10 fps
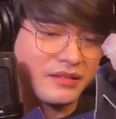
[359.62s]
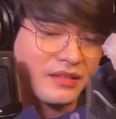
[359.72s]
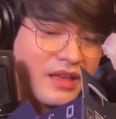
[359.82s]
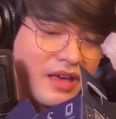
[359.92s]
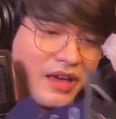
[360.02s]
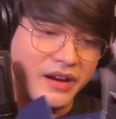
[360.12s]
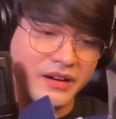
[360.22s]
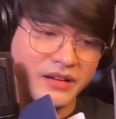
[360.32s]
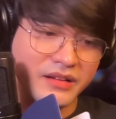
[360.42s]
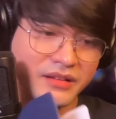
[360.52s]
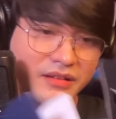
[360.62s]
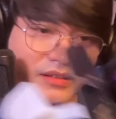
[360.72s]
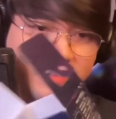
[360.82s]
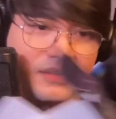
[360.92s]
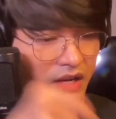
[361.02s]
There.
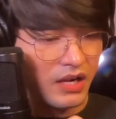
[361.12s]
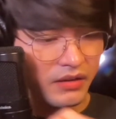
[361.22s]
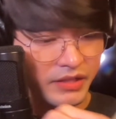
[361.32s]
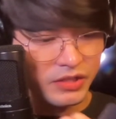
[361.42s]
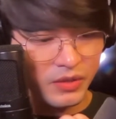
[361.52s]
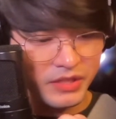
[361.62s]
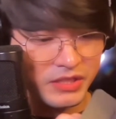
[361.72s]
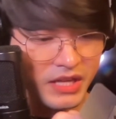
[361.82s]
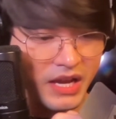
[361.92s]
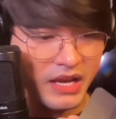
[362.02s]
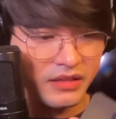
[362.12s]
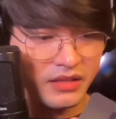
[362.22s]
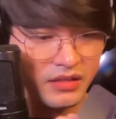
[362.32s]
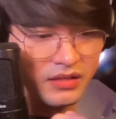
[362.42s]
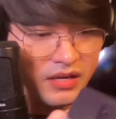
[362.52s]
All right, so inside
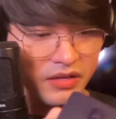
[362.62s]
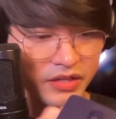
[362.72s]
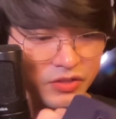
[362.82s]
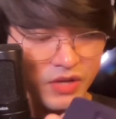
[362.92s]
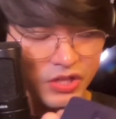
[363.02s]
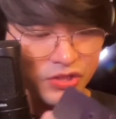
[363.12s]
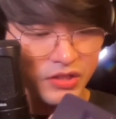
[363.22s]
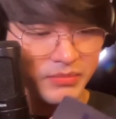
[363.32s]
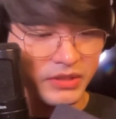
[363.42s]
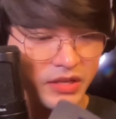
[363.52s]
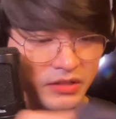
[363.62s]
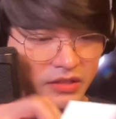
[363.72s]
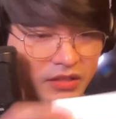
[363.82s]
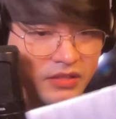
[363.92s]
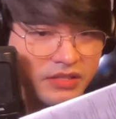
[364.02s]
are instructional
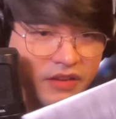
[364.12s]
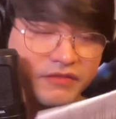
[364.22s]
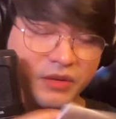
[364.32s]
materials, safety